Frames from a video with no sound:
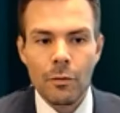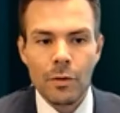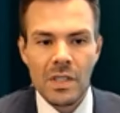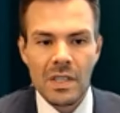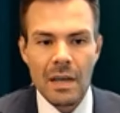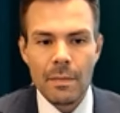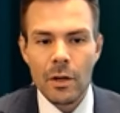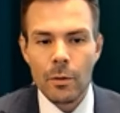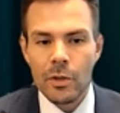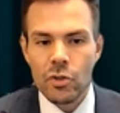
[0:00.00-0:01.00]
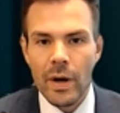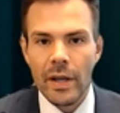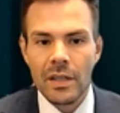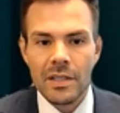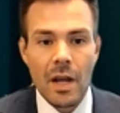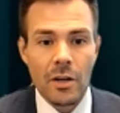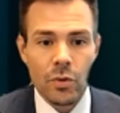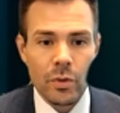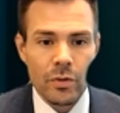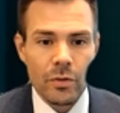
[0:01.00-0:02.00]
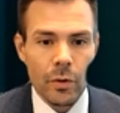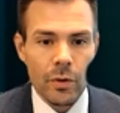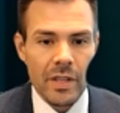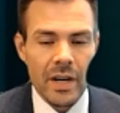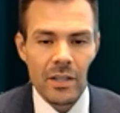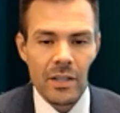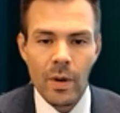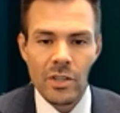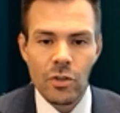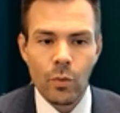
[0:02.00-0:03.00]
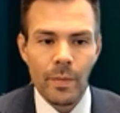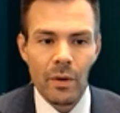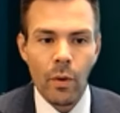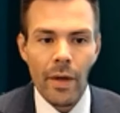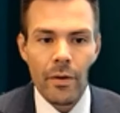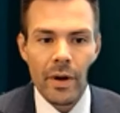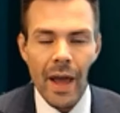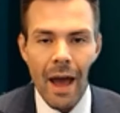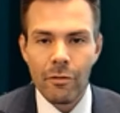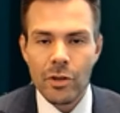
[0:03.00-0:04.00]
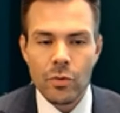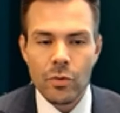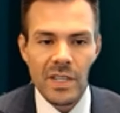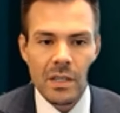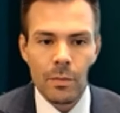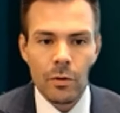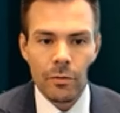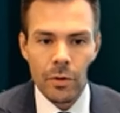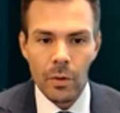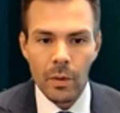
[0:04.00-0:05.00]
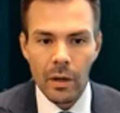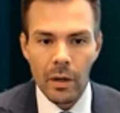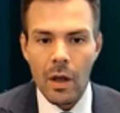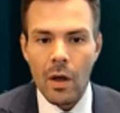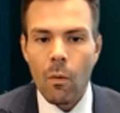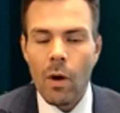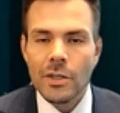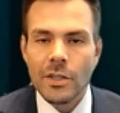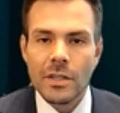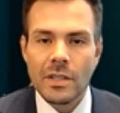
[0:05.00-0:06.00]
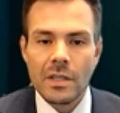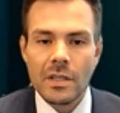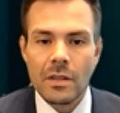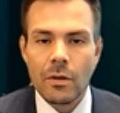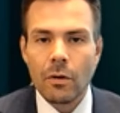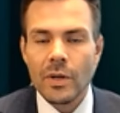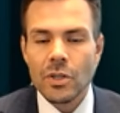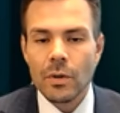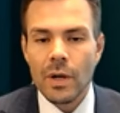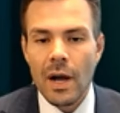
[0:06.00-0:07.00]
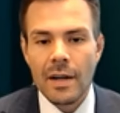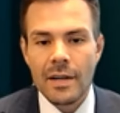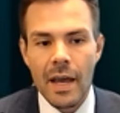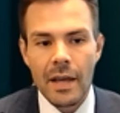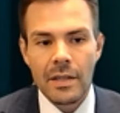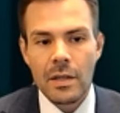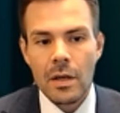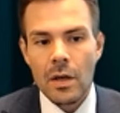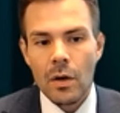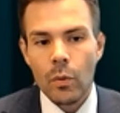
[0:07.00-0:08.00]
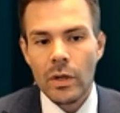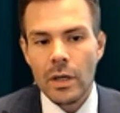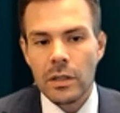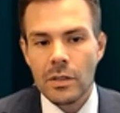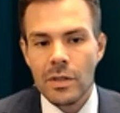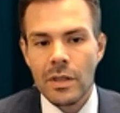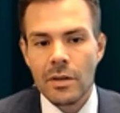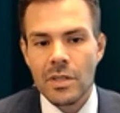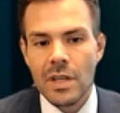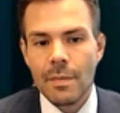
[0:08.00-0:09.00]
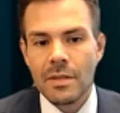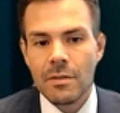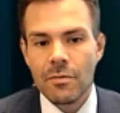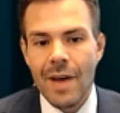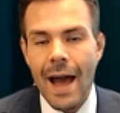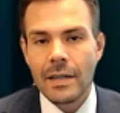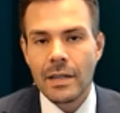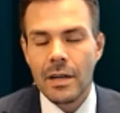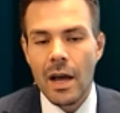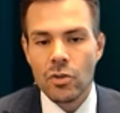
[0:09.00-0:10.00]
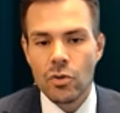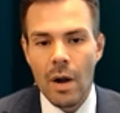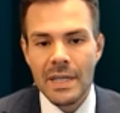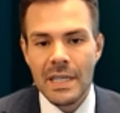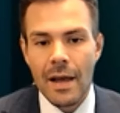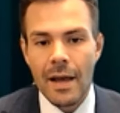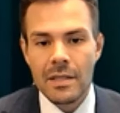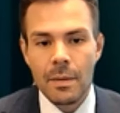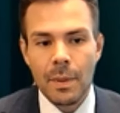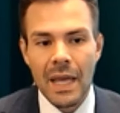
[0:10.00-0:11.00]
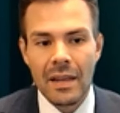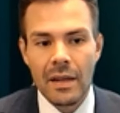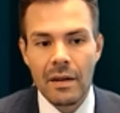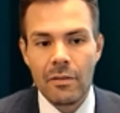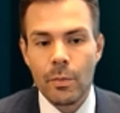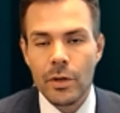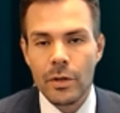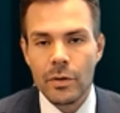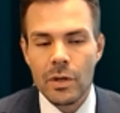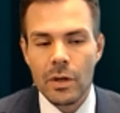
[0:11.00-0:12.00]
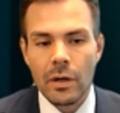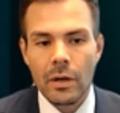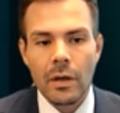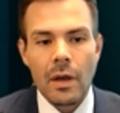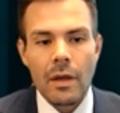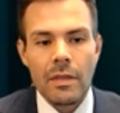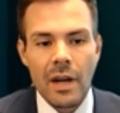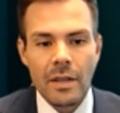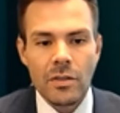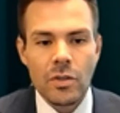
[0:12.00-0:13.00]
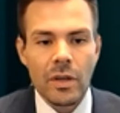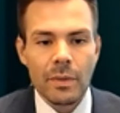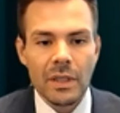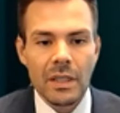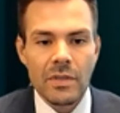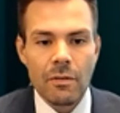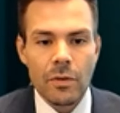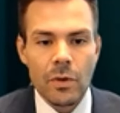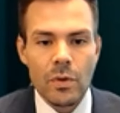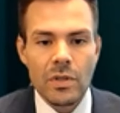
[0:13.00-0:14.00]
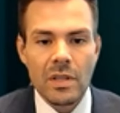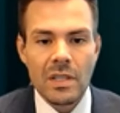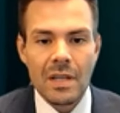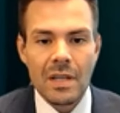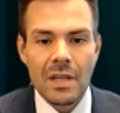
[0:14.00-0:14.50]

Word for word: If a statement or portrayal is not truthful, then the next question would be whether an average reasonable viewer watching the scenes in their original context would conclude that they are statements of fact and not dramatized opinion of the producer. The Ninth Circuit believes that viewers of this